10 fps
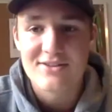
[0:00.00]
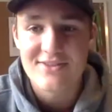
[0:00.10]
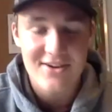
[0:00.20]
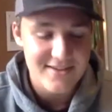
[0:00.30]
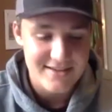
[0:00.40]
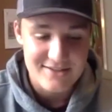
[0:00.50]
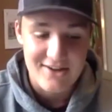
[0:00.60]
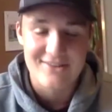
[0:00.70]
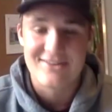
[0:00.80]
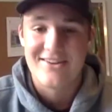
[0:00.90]
dog is a
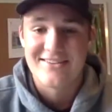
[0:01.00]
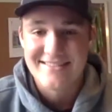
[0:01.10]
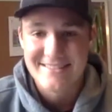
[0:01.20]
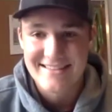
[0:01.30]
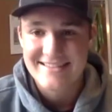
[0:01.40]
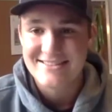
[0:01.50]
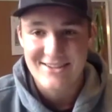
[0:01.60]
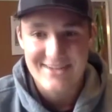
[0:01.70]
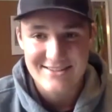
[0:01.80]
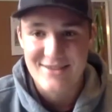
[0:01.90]
hot dog. It's
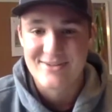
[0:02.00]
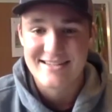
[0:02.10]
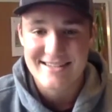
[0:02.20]
not a sandwich.